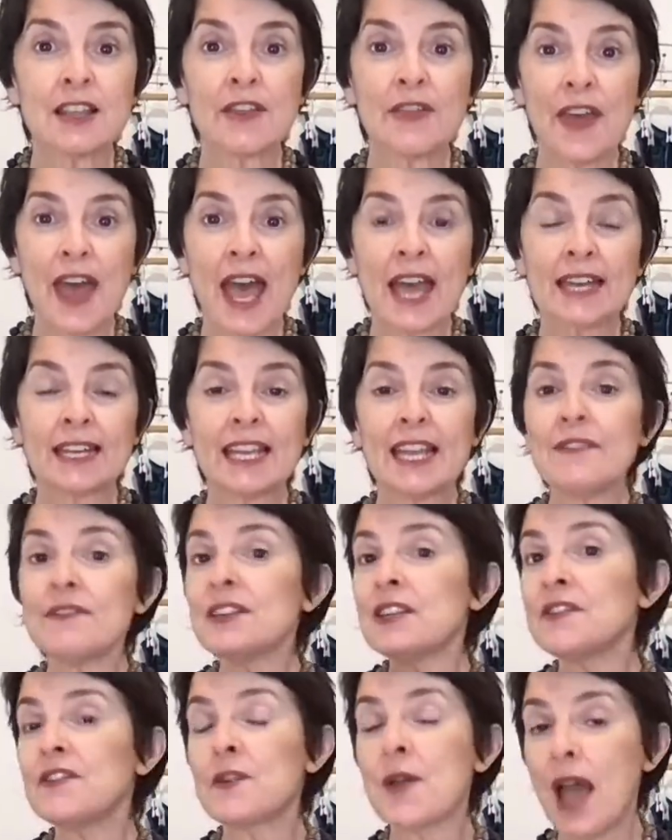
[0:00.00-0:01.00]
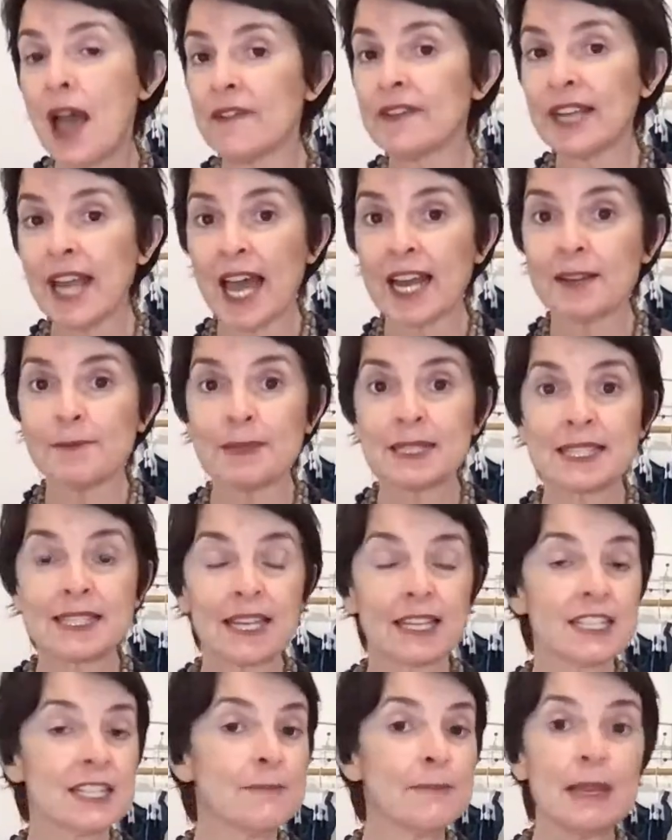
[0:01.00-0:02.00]
that even if you haven't had a
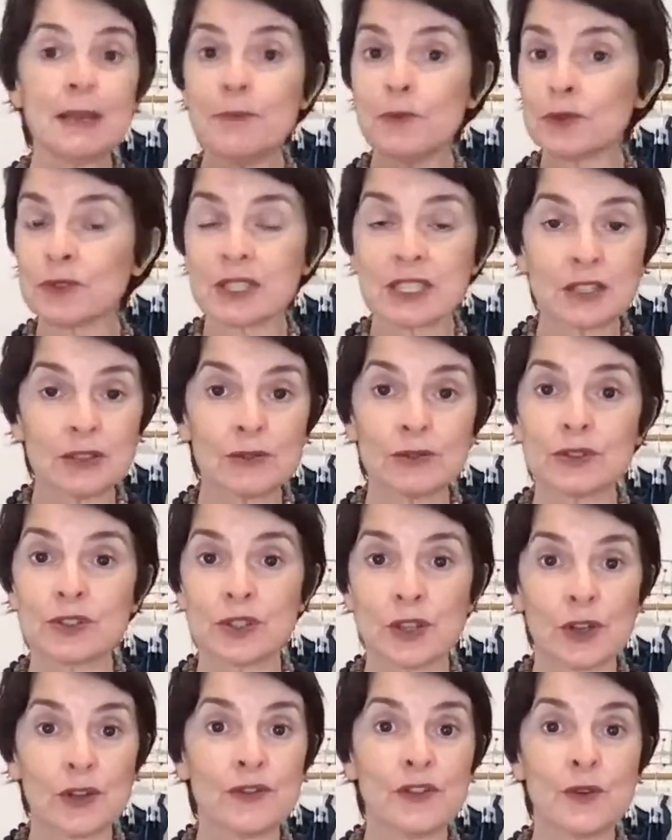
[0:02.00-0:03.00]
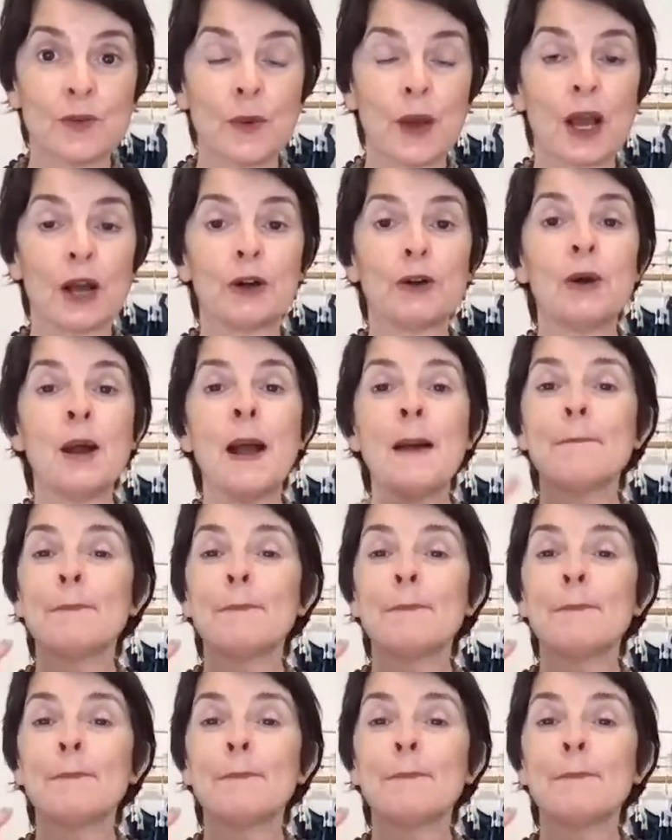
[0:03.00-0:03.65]
mastectomy will still serve you well,